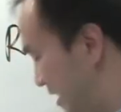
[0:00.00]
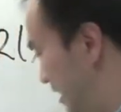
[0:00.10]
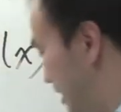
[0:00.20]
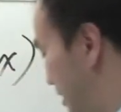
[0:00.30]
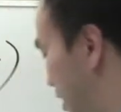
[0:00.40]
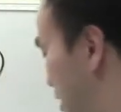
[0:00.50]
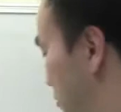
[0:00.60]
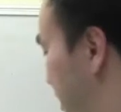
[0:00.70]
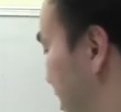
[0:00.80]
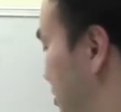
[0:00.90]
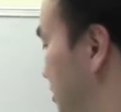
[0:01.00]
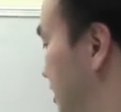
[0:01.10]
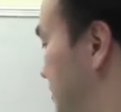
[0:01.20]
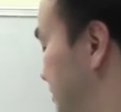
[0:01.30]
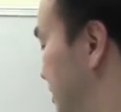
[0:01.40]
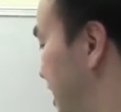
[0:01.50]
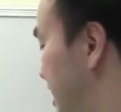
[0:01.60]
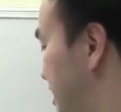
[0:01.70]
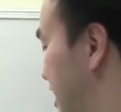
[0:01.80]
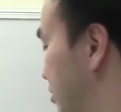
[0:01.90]
so we can do the
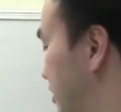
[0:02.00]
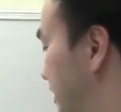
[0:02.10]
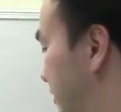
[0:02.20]
antiderivative as